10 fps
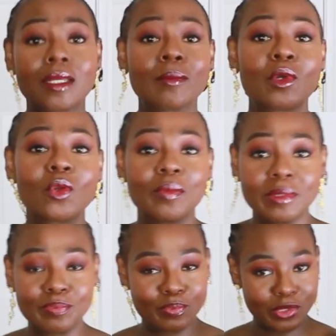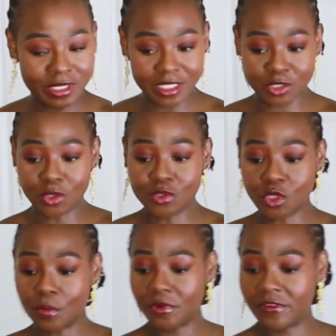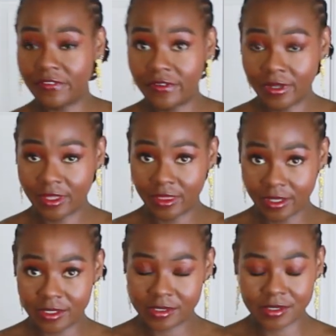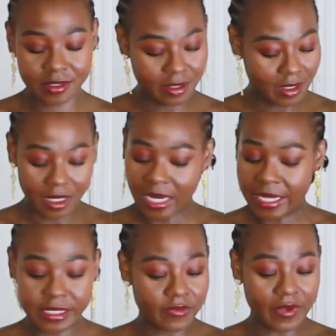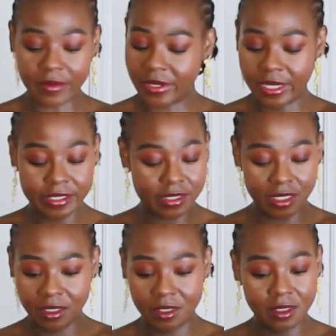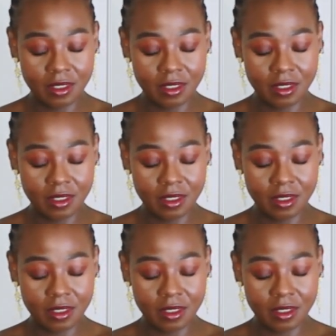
I'm going to be putting it on top of this. It's very easy.